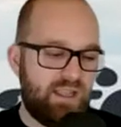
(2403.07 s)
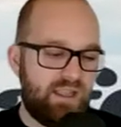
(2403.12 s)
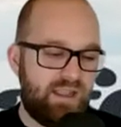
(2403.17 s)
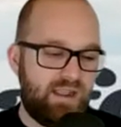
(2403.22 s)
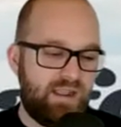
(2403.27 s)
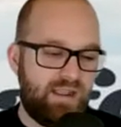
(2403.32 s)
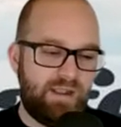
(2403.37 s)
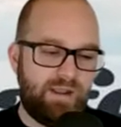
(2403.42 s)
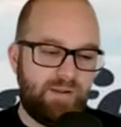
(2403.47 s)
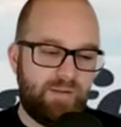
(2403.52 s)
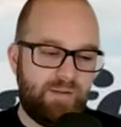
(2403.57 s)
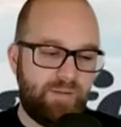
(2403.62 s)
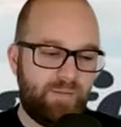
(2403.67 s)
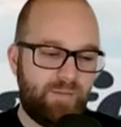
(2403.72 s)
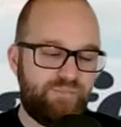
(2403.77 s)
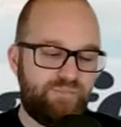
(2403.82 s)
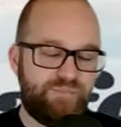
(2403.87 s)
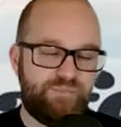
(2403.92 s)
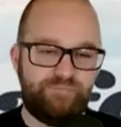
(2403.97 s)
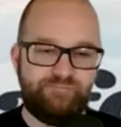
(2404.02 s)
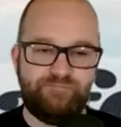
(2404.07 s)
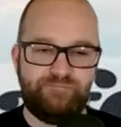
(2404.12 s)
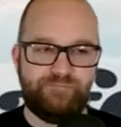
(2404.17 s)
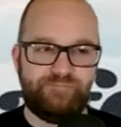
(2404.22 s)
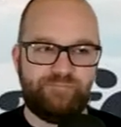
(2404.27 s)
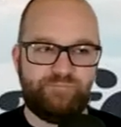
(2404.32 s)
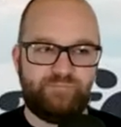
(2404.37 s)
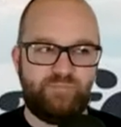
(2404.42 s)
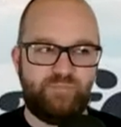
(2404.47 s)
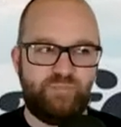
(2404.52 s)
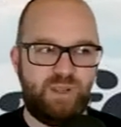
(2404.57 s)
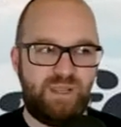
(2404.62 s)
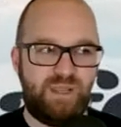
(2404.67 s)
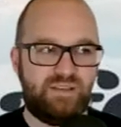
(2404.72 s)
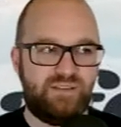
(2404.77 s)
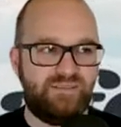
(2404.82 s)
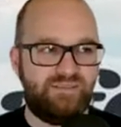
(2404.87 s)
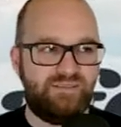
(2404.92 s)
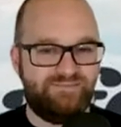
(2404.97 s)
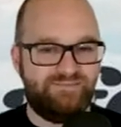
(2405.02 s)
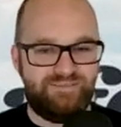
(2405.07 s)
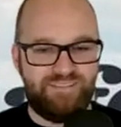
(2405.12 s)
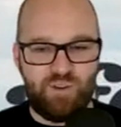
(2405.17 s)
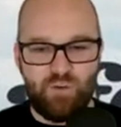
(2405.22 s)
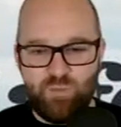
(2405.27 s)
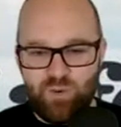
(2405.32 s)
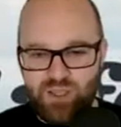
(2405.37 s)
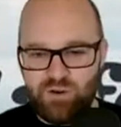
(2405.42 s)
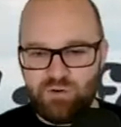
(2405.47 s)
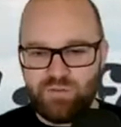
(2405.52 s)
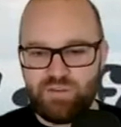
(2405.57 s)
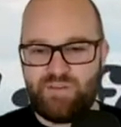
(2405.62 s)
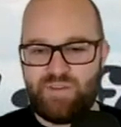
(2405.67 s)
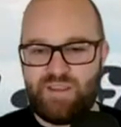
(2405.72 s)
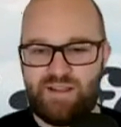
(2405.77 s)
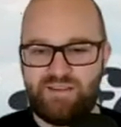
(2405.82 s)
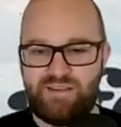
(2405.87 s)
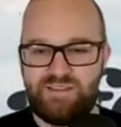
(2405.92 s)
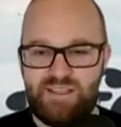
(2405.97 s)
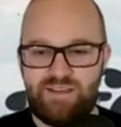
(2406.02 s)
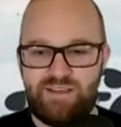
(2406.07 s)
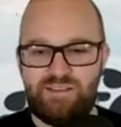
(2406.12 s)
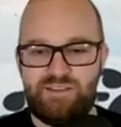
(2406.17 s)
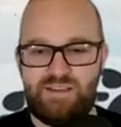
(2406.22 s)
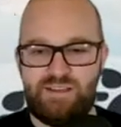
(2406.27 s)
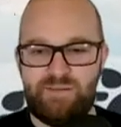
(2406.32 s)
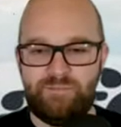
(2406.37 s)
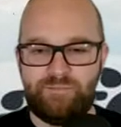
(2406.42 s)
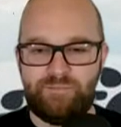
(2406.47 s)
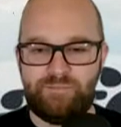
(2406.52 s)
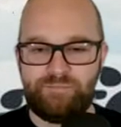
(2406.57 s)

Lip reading: But you're better than that, Tennessee.